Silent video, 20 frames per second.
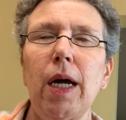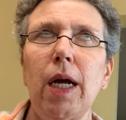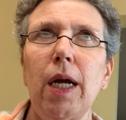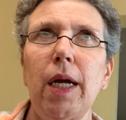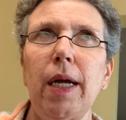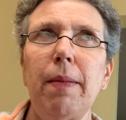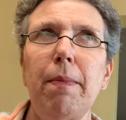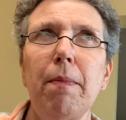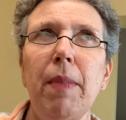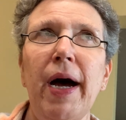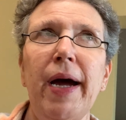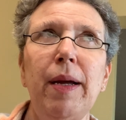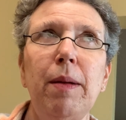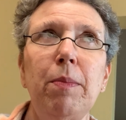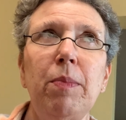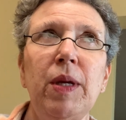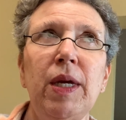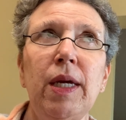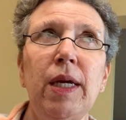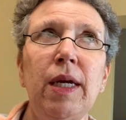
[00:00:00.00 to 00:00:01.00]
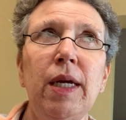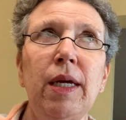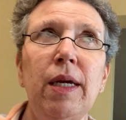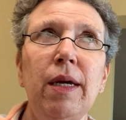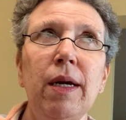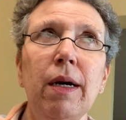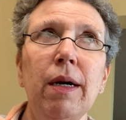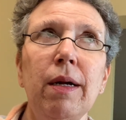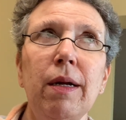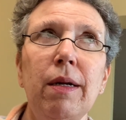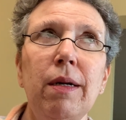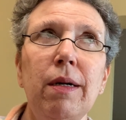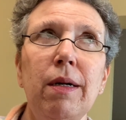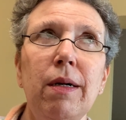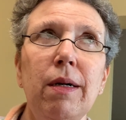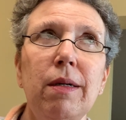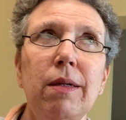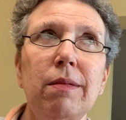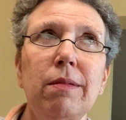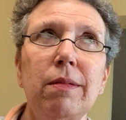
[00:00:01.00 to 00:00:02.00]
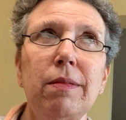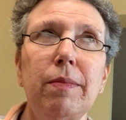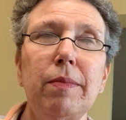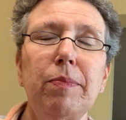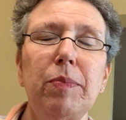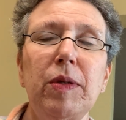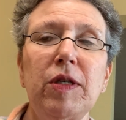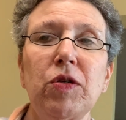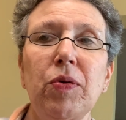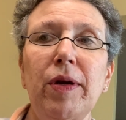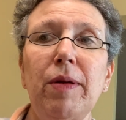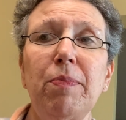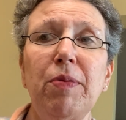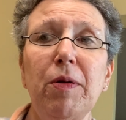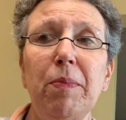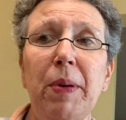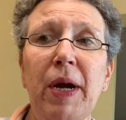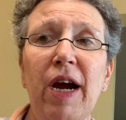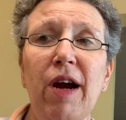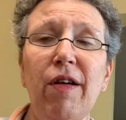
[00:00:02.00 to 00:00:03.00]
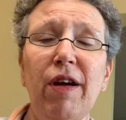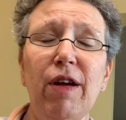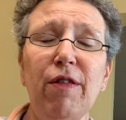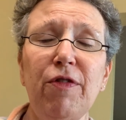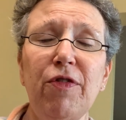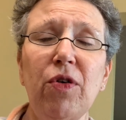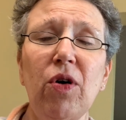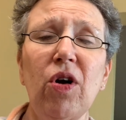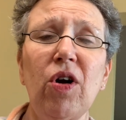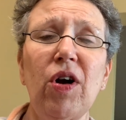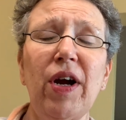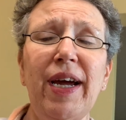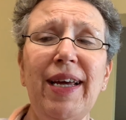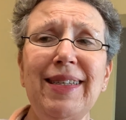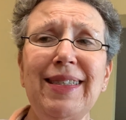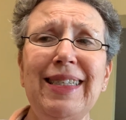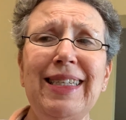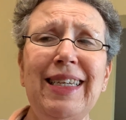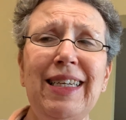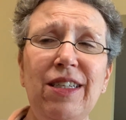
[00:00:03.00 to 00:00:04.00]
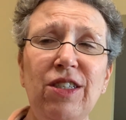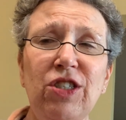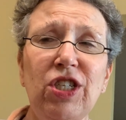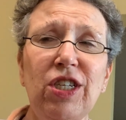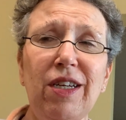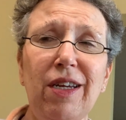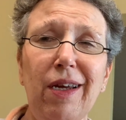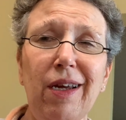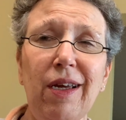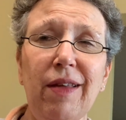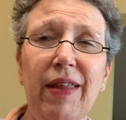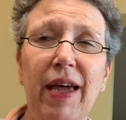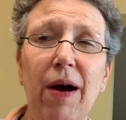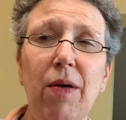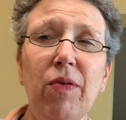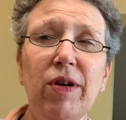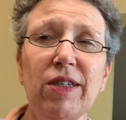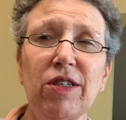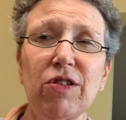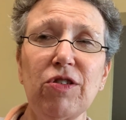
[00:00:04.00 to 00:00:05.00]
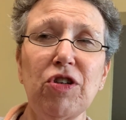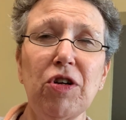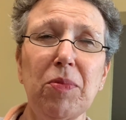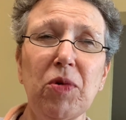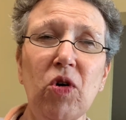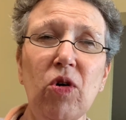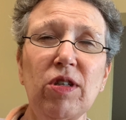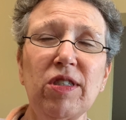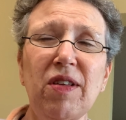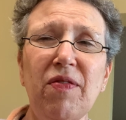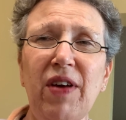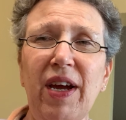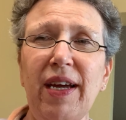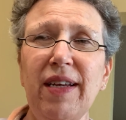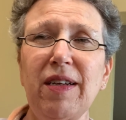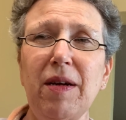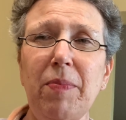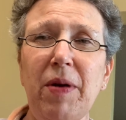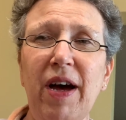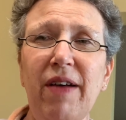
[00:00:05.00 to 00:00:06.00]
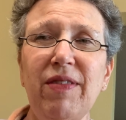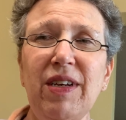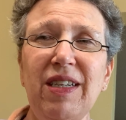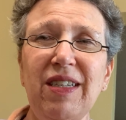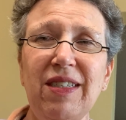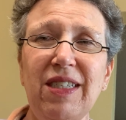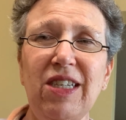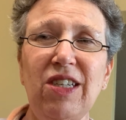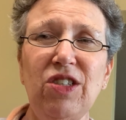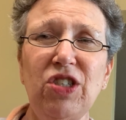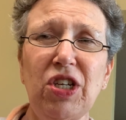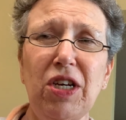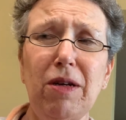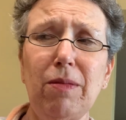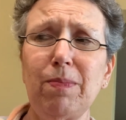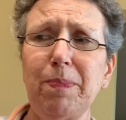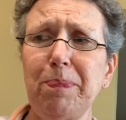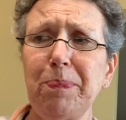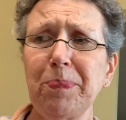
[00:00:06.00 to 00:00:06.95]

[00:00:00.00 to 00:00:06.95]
it might be between preparing for and teaching that winter term course, if I end up having to teach it,